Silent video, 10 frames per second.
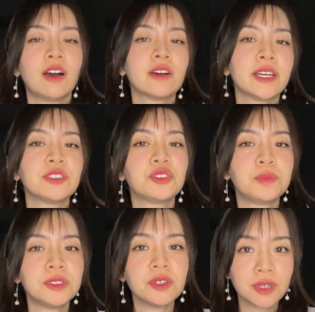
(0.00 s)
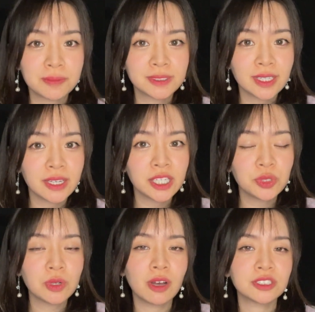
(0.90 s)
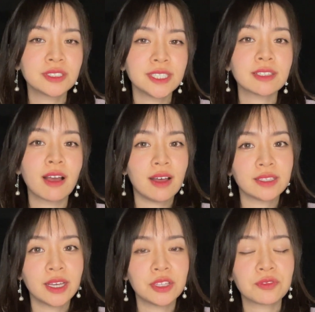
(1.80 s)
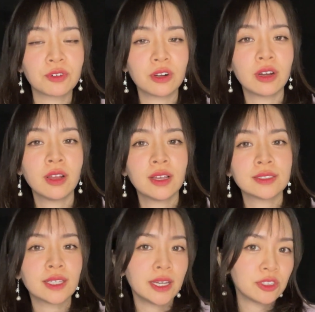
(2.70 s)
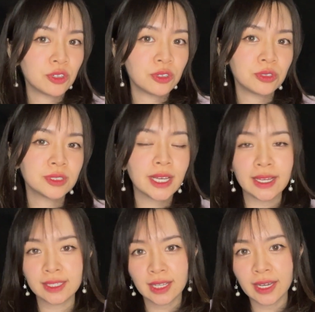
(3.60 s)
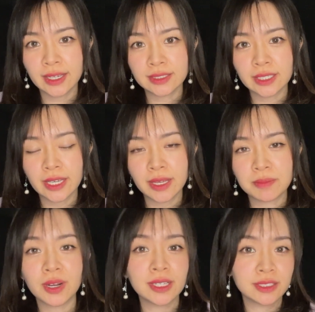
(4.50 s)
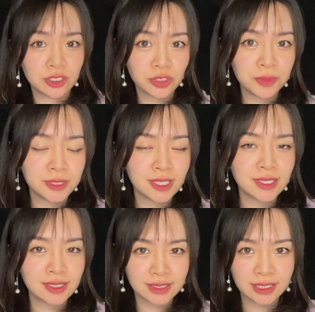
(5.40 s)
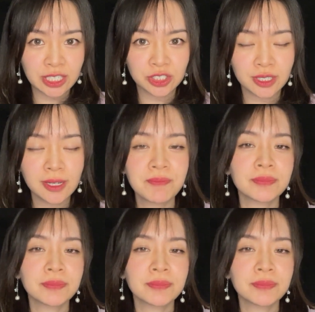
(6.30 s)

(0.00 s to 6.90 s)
Okay, to build a website, you also need content for title, taglines, and product descriptions, etc.